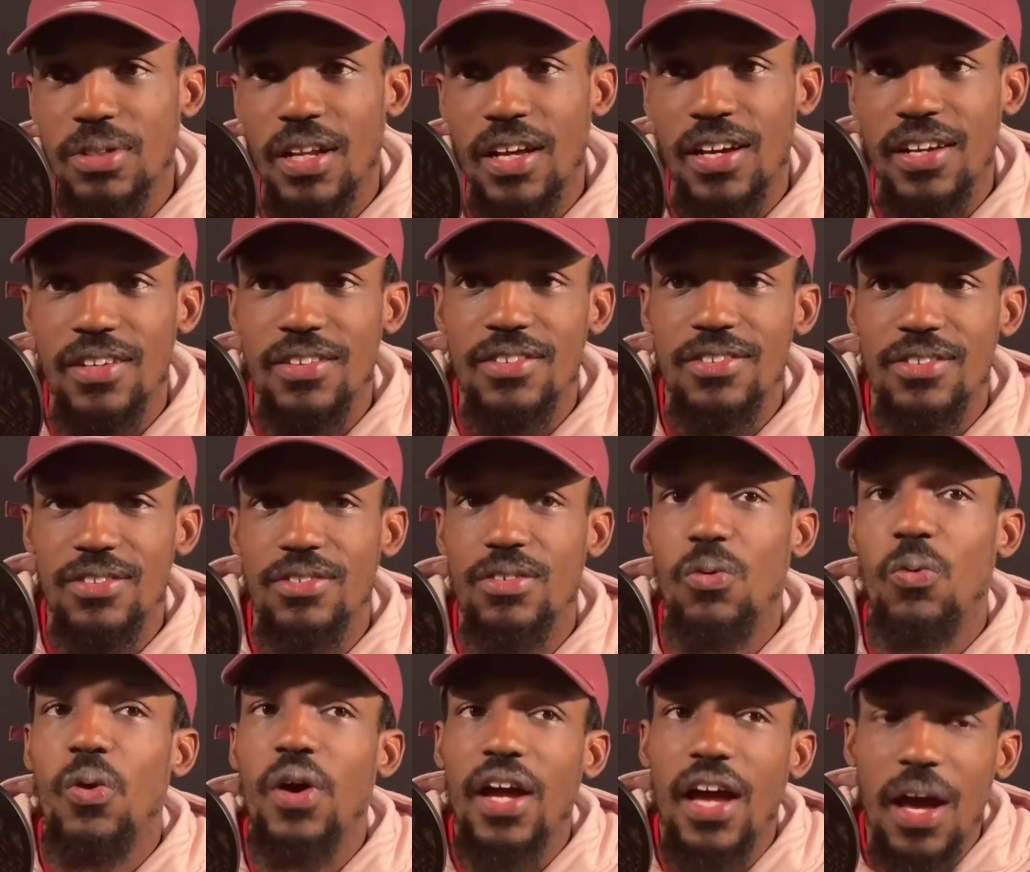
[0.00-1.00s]
Like the
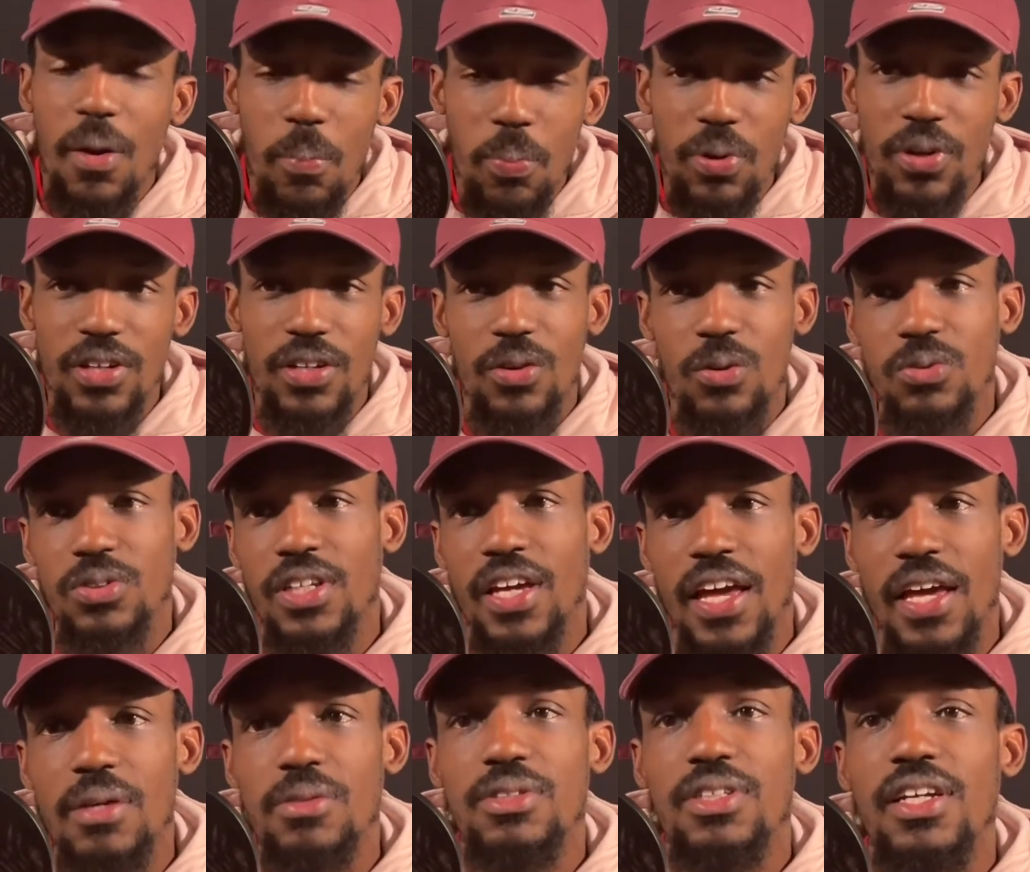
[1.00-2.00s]
way I put those
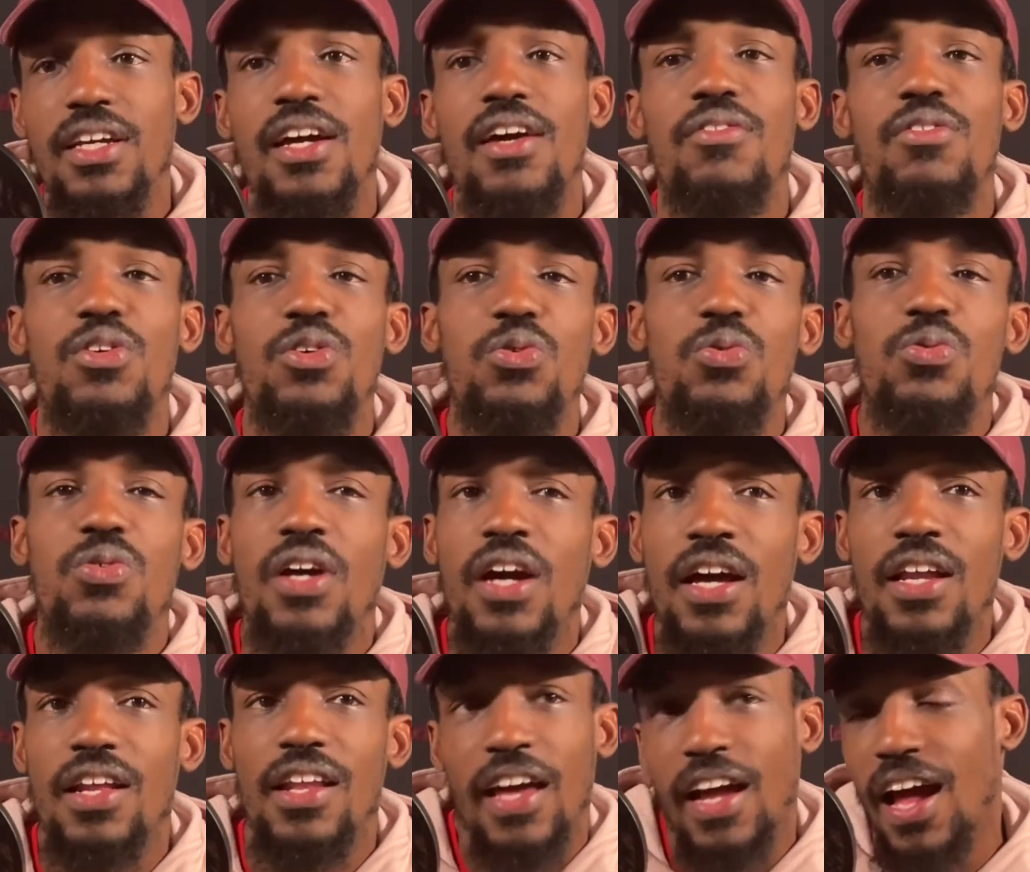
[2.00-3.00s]
games together, you
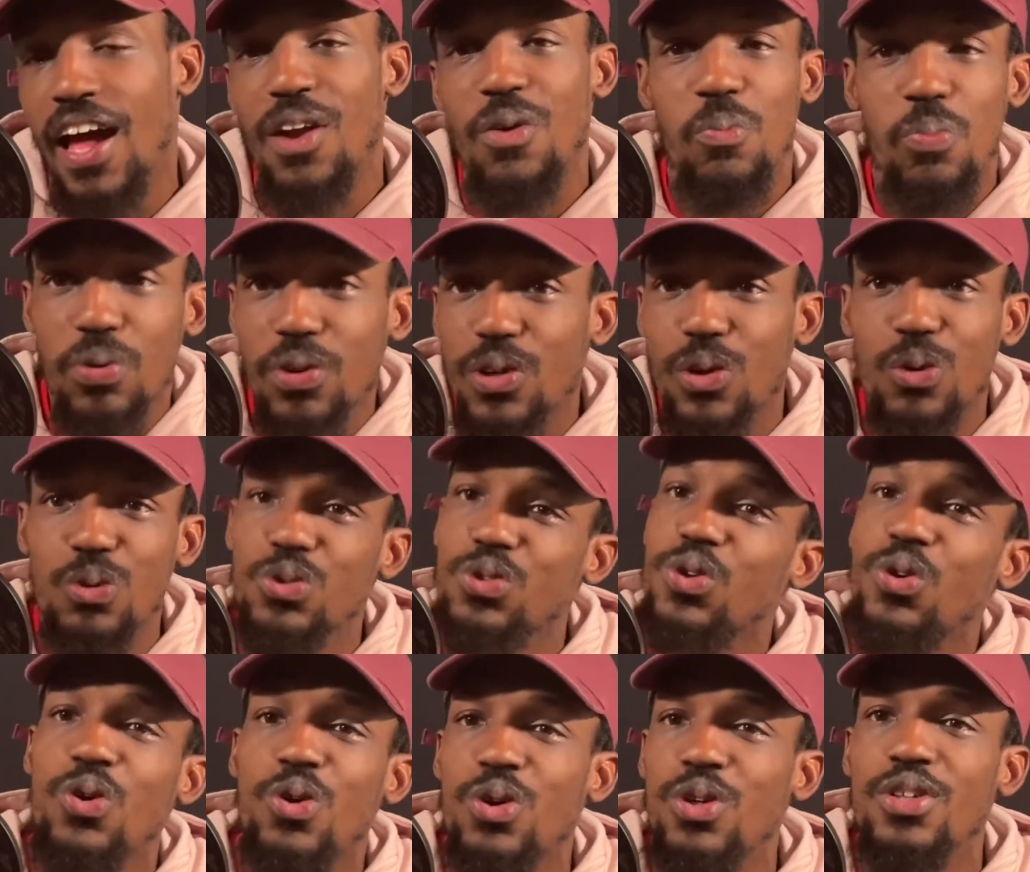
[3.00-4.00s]
kind of like I don't put no
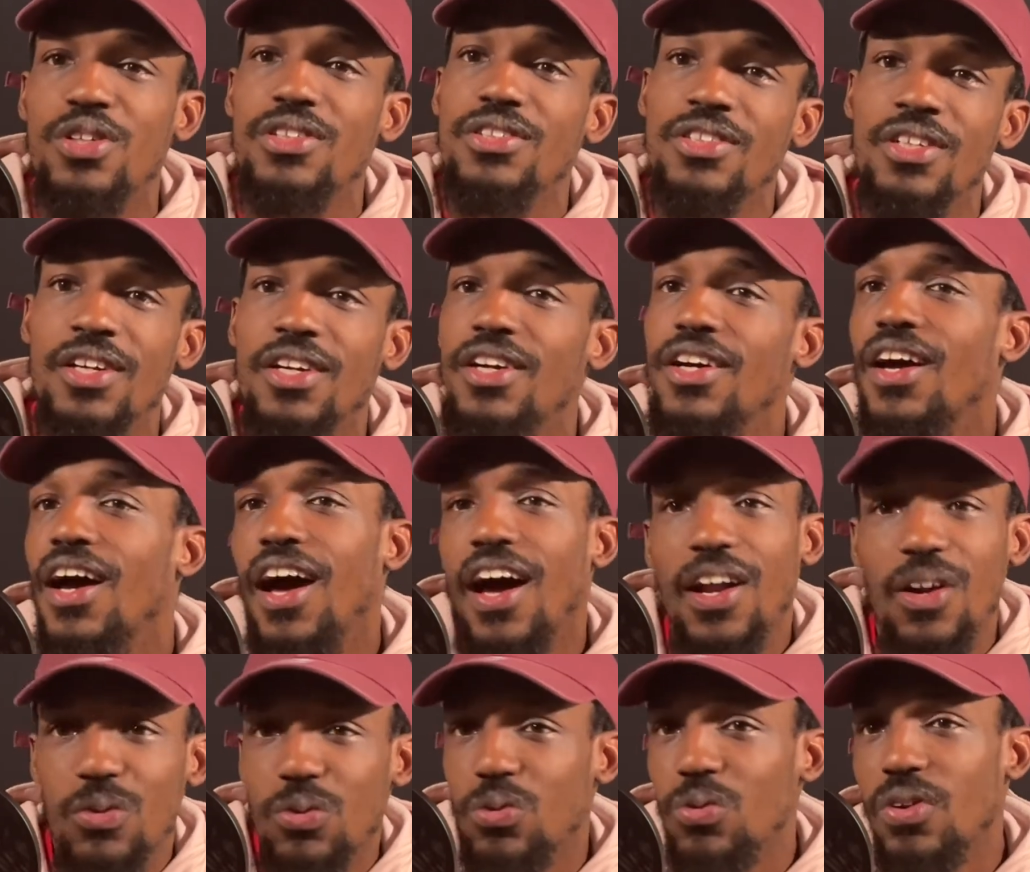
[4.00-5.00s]
scores, I
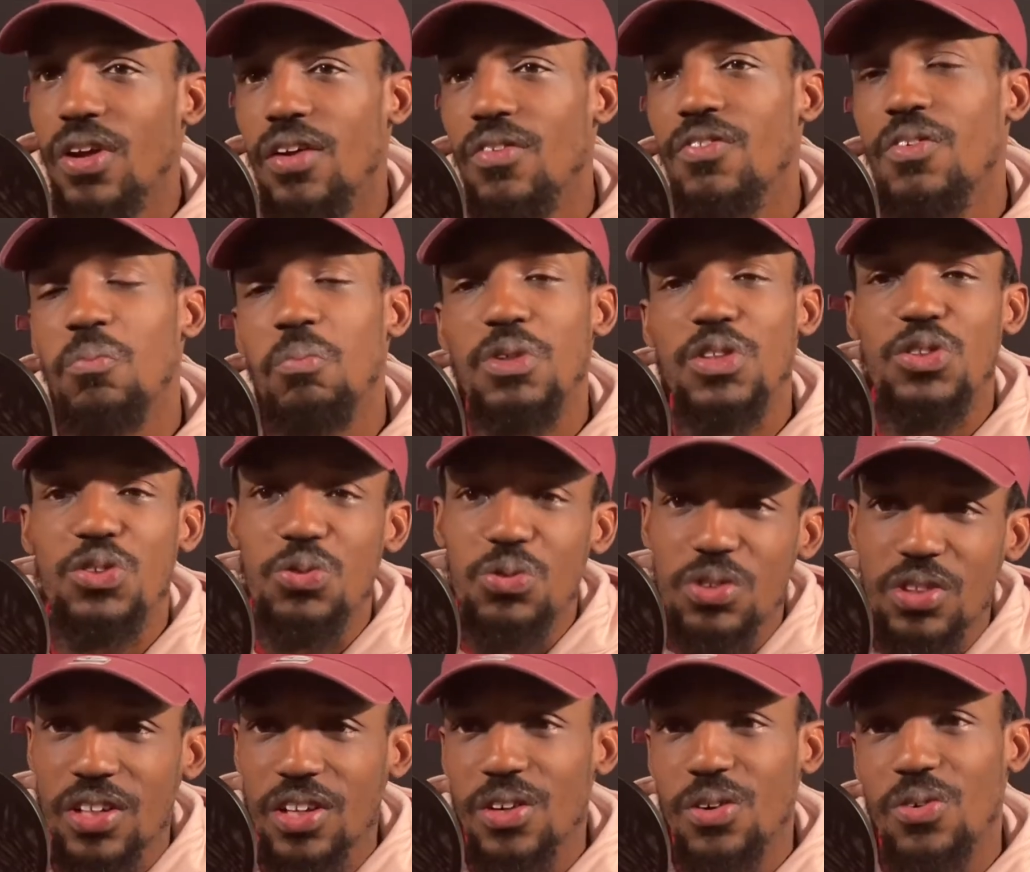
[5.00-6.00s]
don't do nothing, but you
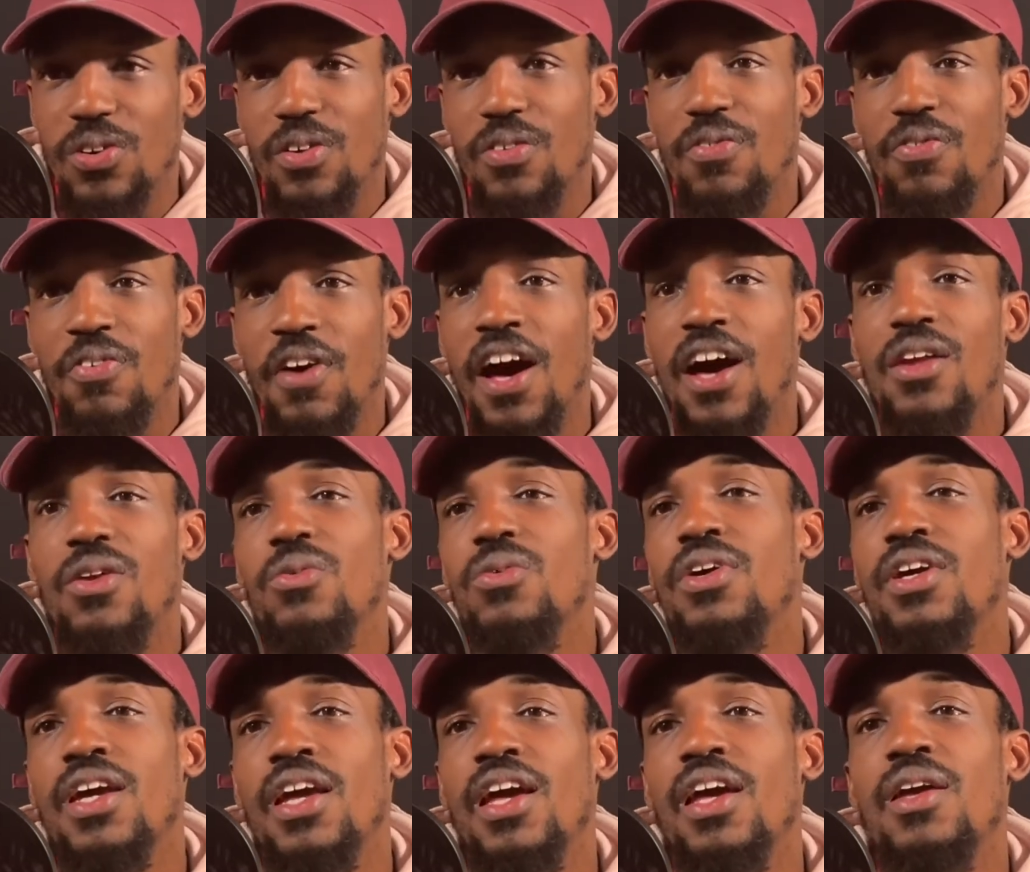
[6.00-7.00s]
still can follow
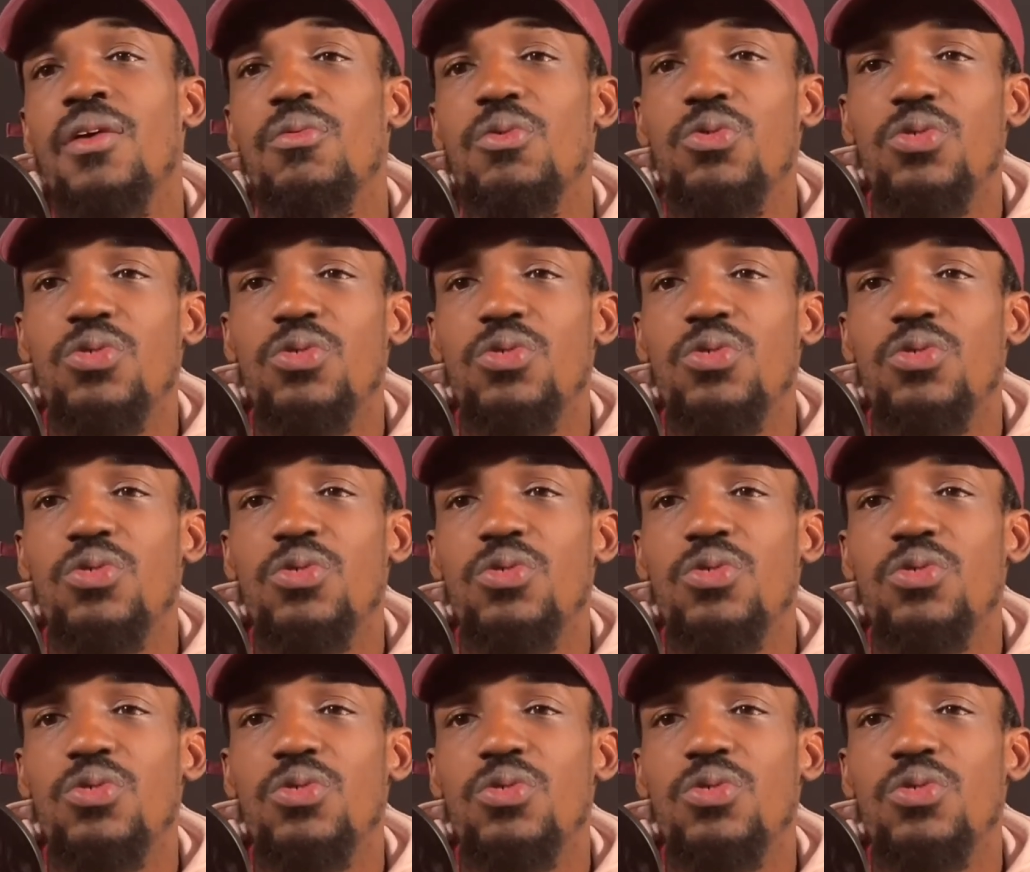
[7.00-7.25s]
the game.